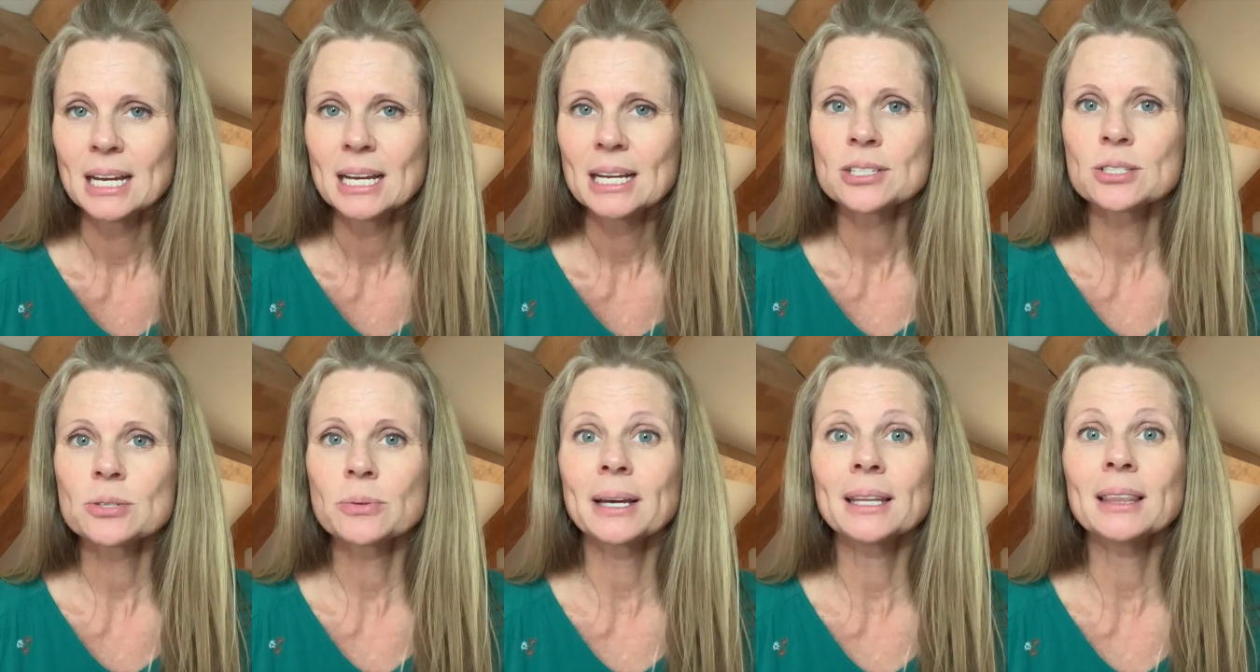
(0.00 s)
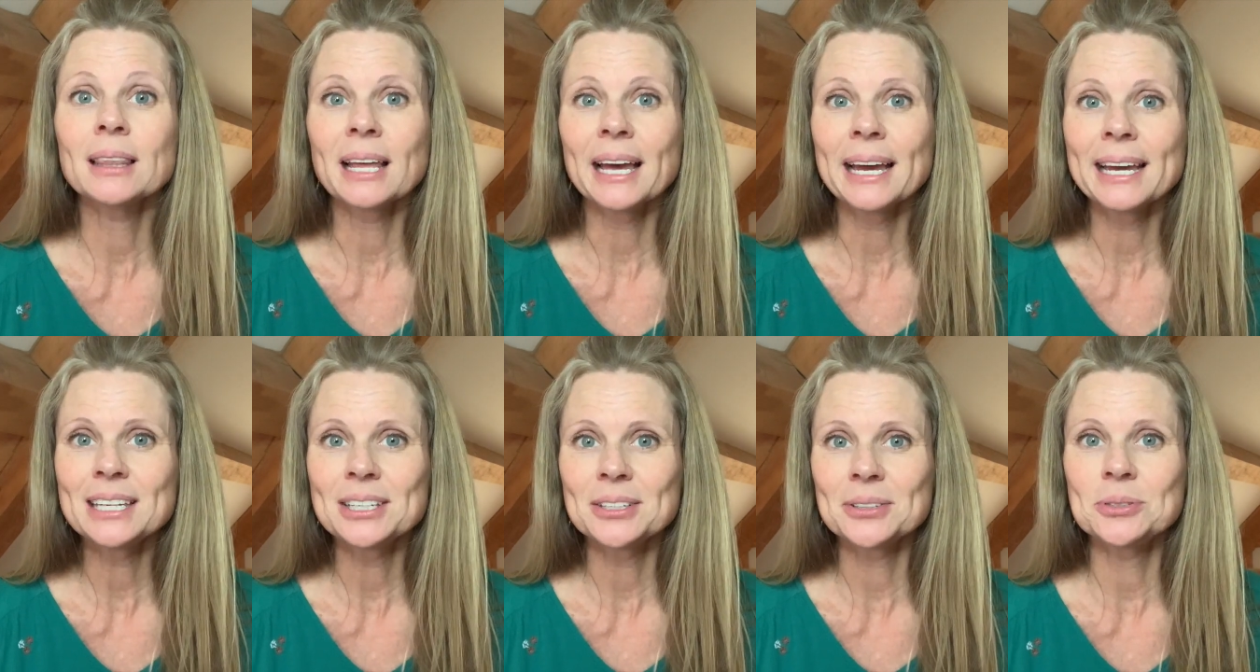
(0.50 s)
So I'd
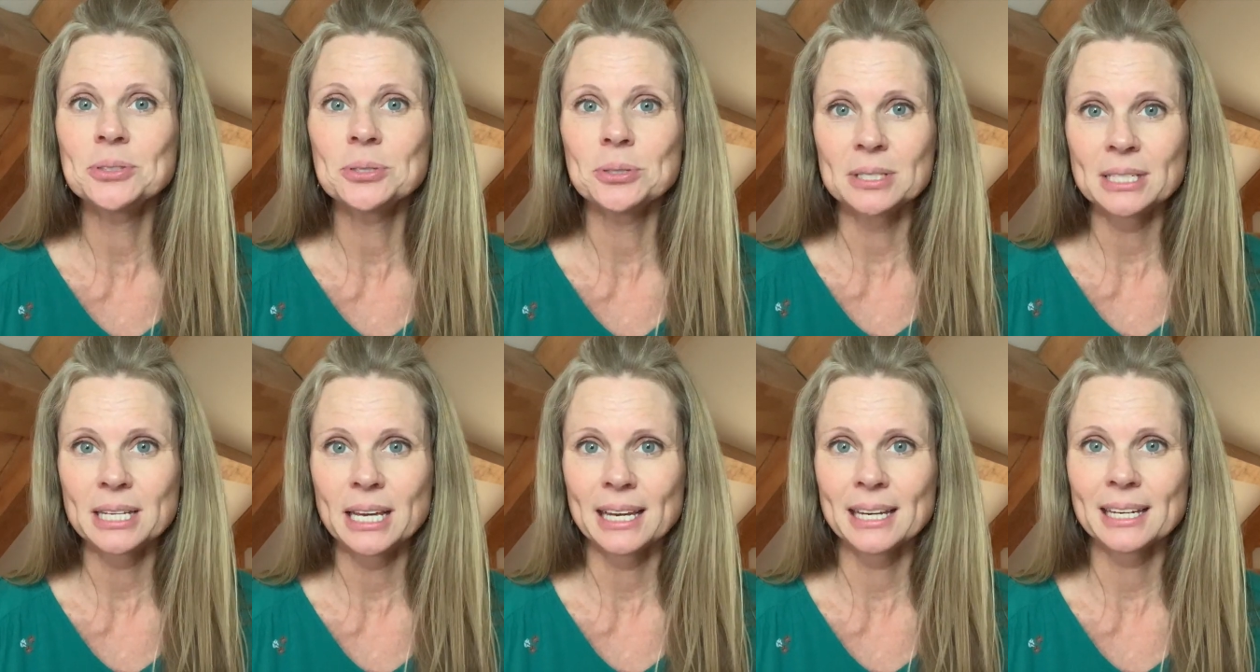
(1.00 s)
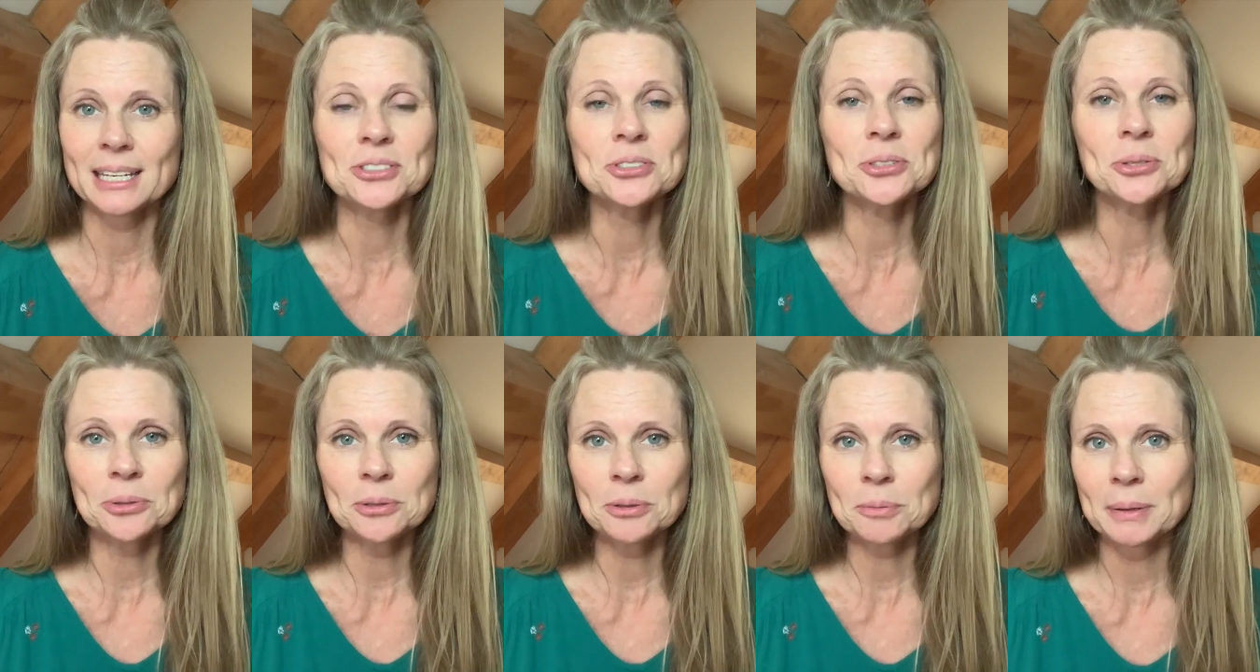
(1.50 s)
like you to take a
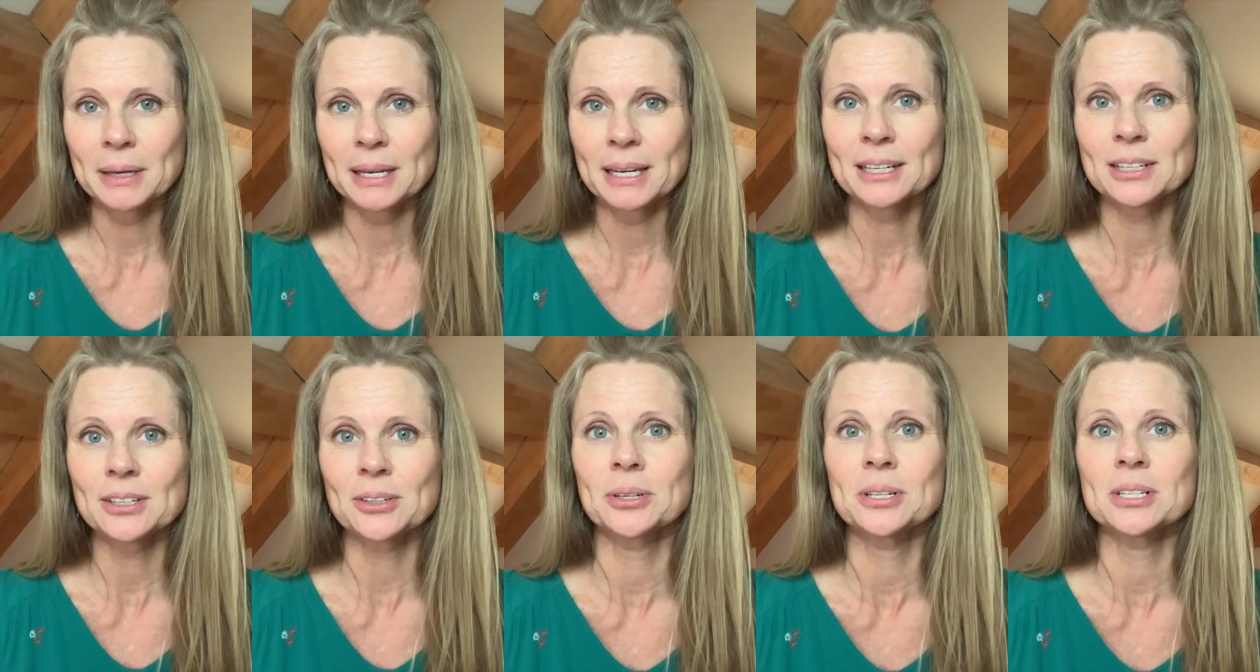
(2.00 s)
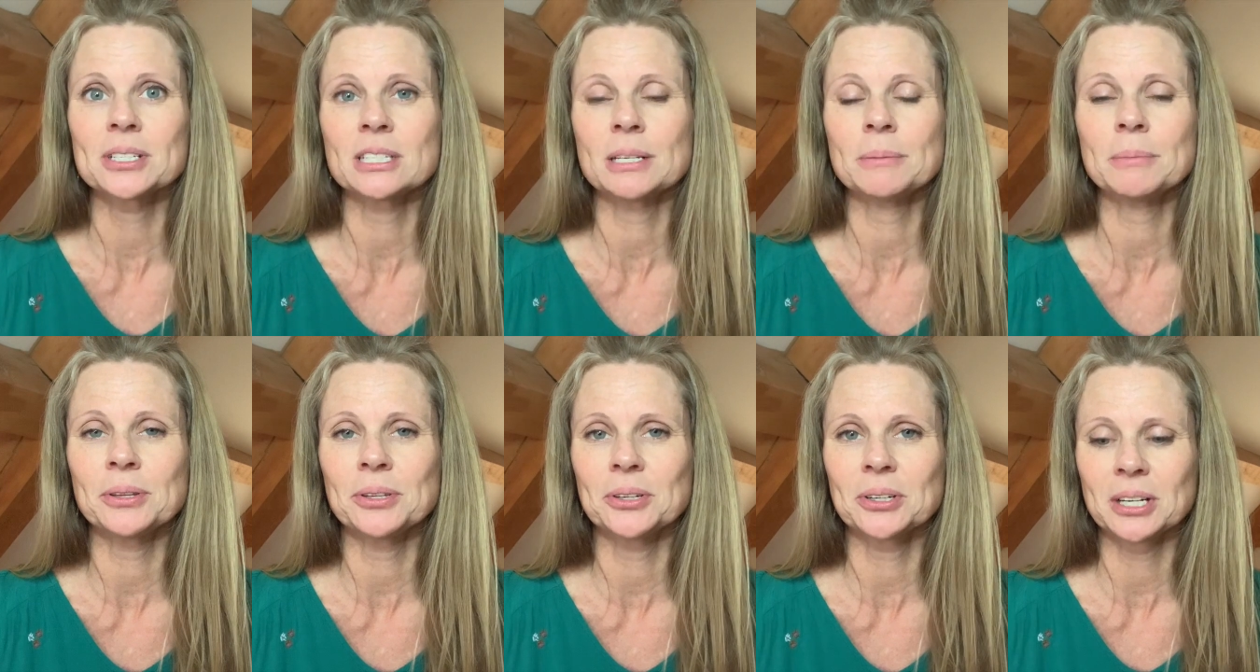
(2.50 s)
toothpick or some
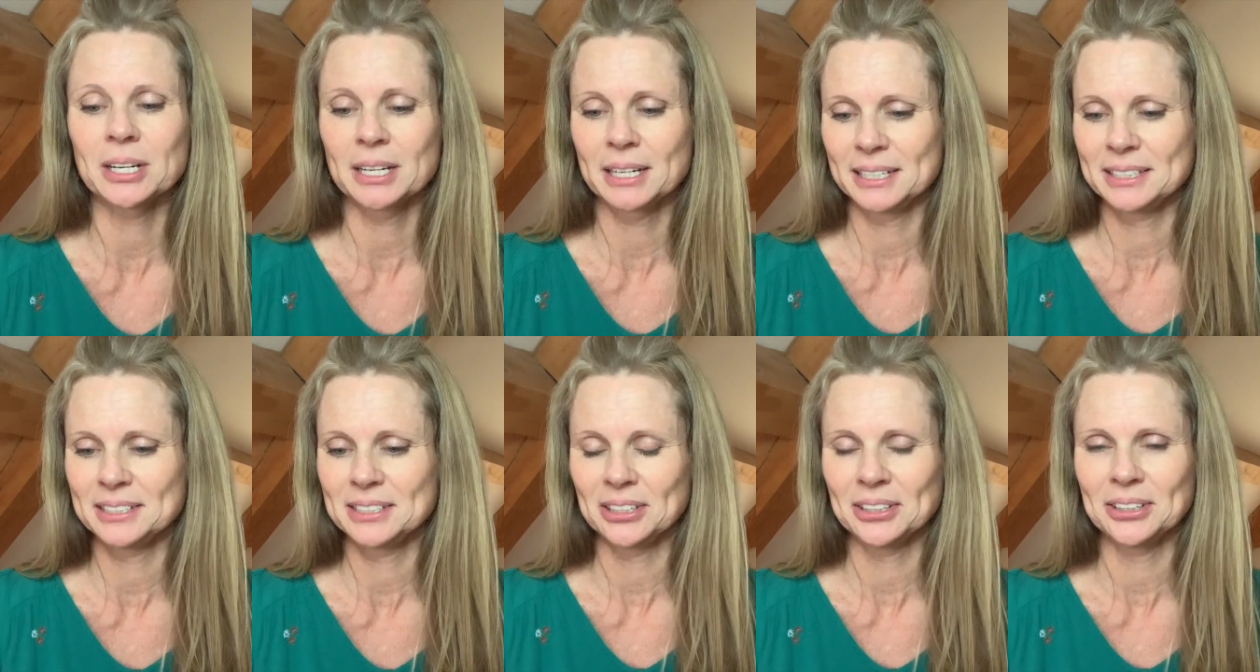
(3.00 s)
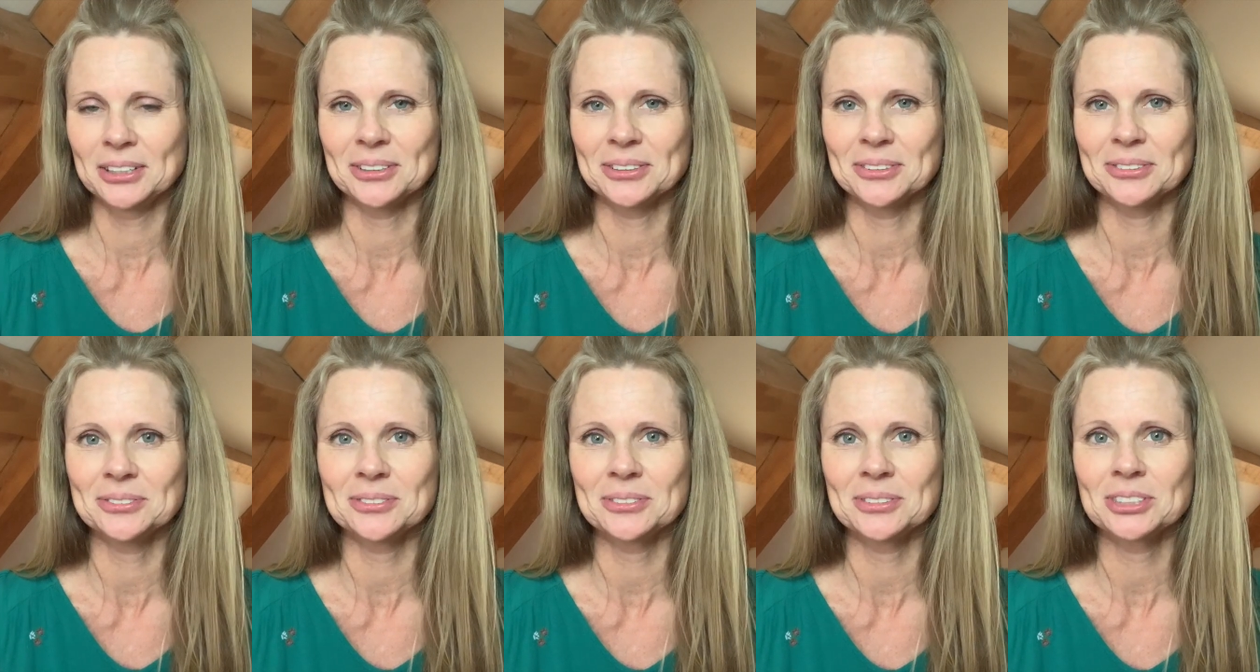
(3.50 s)
other kind
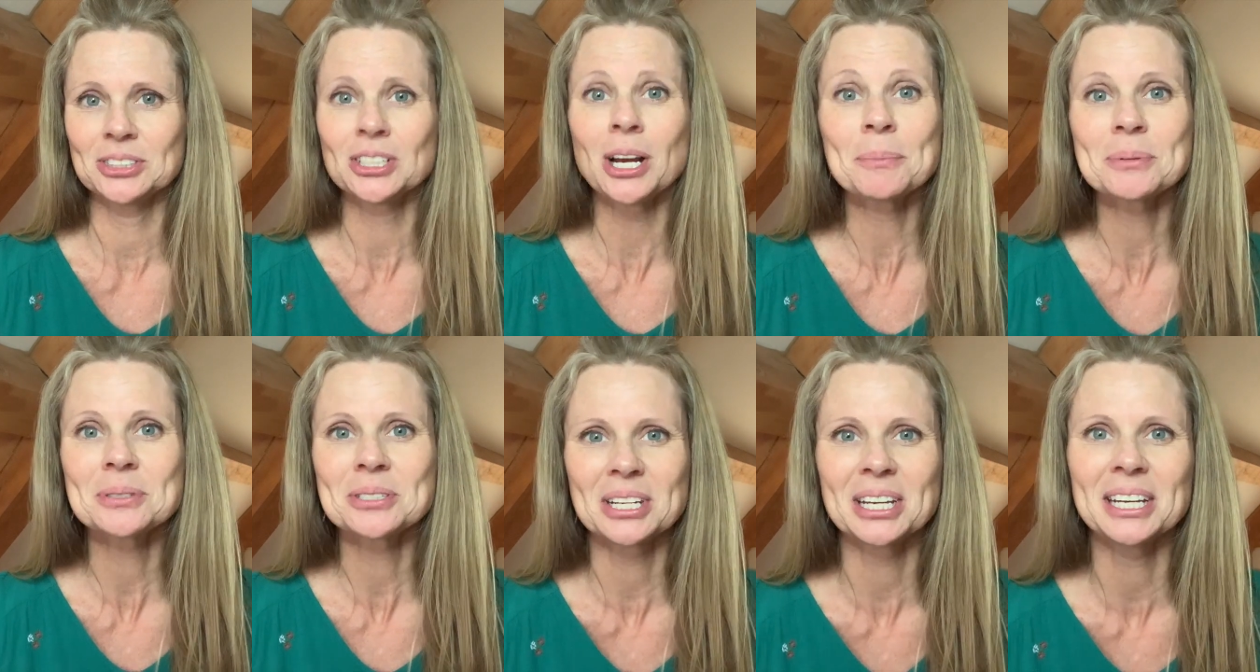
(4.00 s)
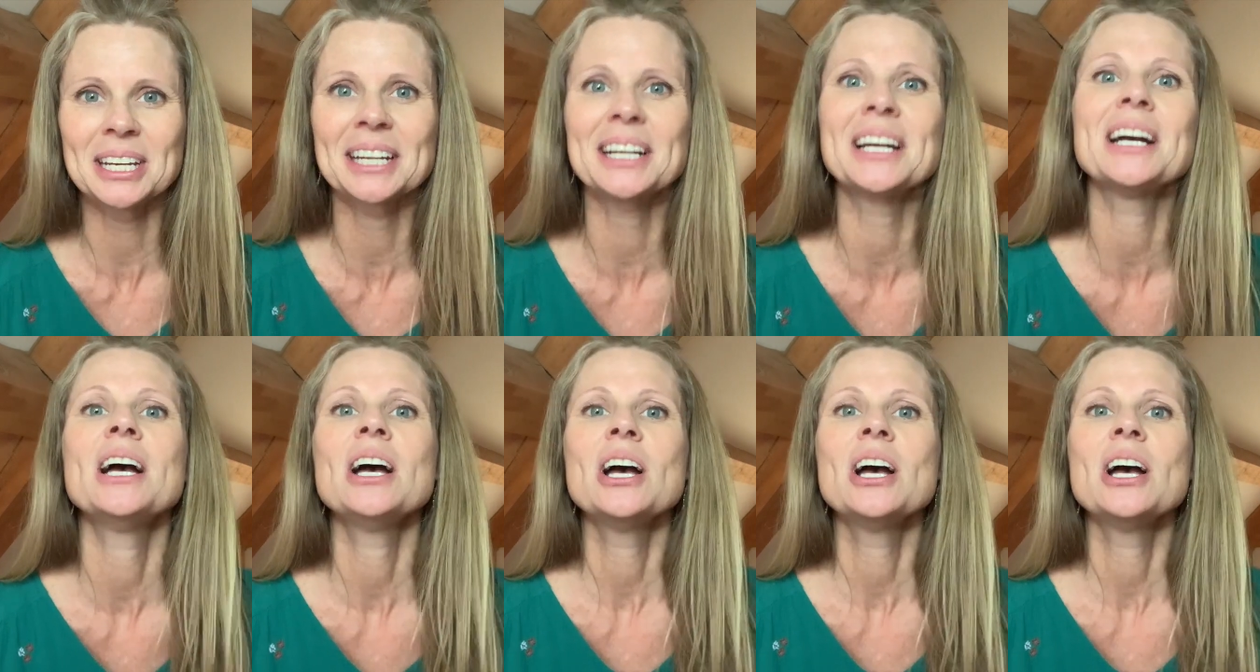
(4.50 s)
of chopstick,